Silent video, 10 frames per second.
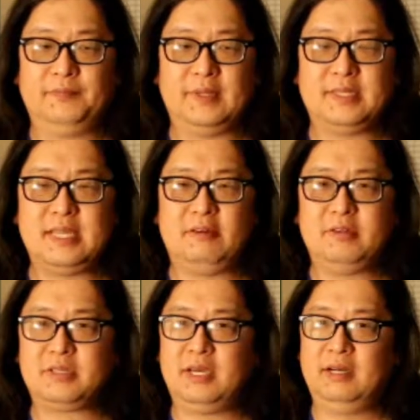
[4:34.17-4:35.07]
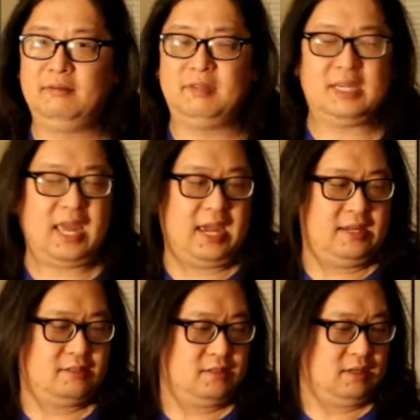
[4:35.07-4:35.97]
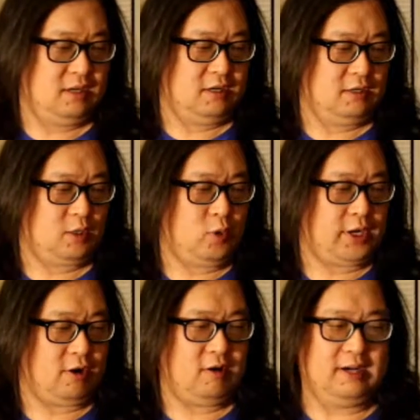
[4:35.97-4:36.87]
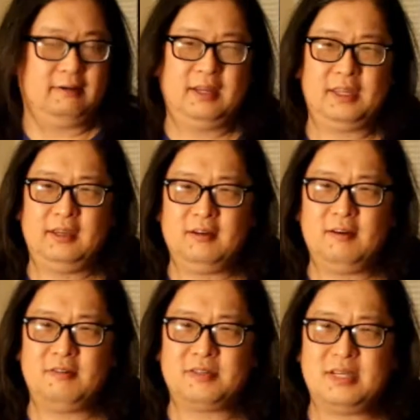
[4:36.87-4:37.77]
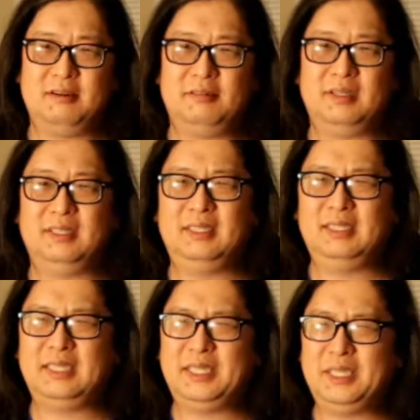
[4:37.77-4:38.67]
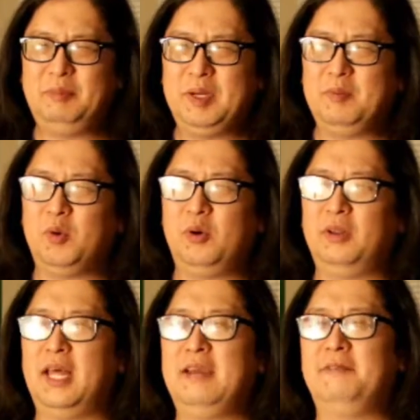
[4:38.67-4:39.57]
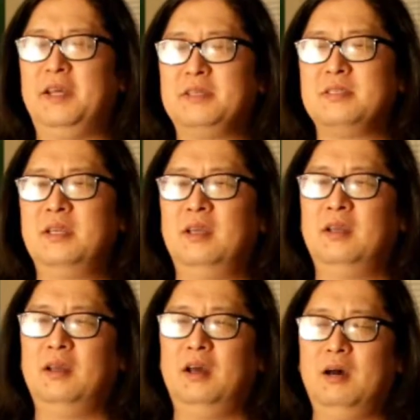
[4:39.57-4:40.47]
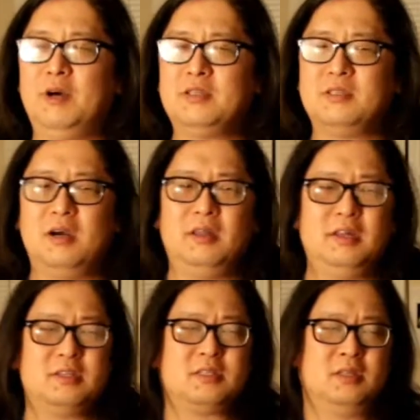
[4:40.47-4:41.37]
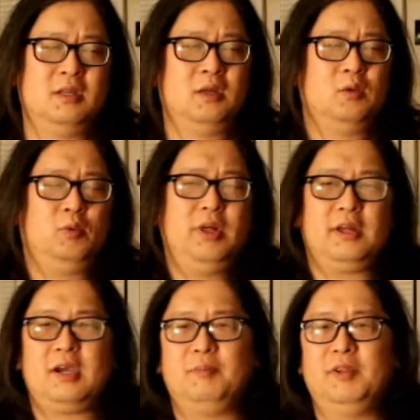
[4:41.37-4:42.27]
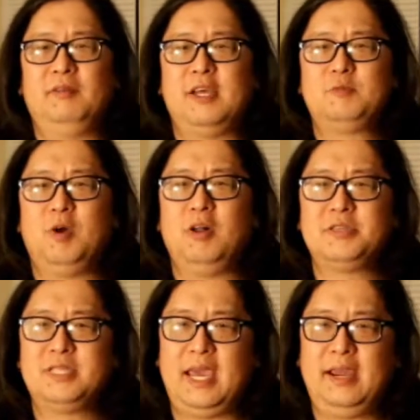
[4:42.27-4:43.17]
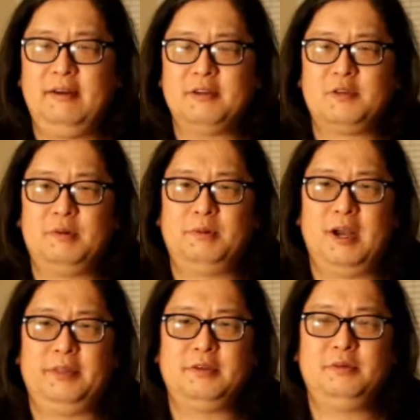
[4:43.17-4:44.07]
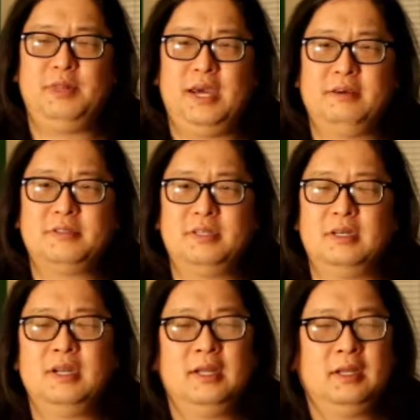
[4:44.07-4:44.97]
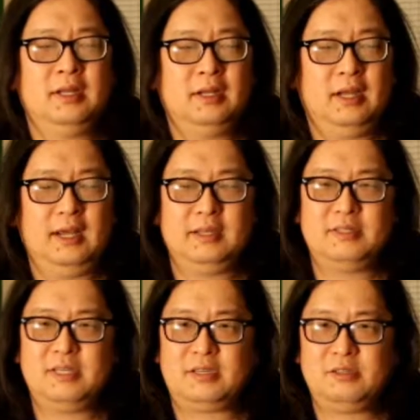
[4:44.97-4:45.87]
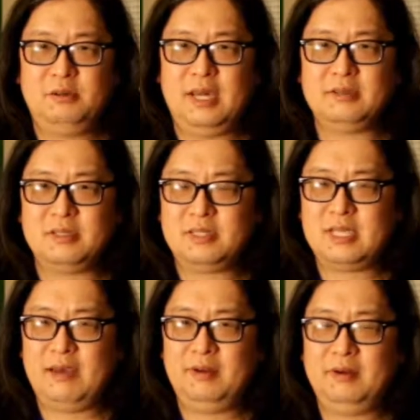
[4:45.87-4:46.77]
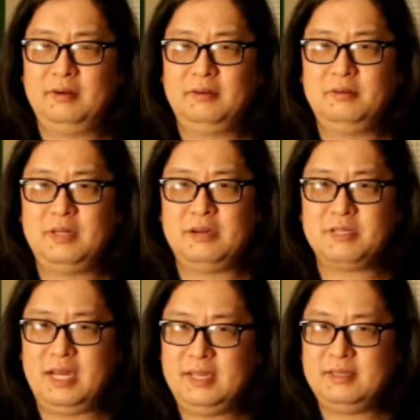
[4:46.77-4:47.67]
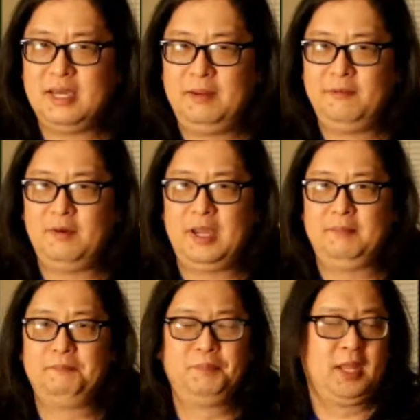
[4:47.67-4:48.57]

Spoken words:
sound just kind of decays quicker, and the guitars sound a little bit more lifeless. I saw this with a couple of Les Paul standards from around the 2006, 2007, 2008 time frame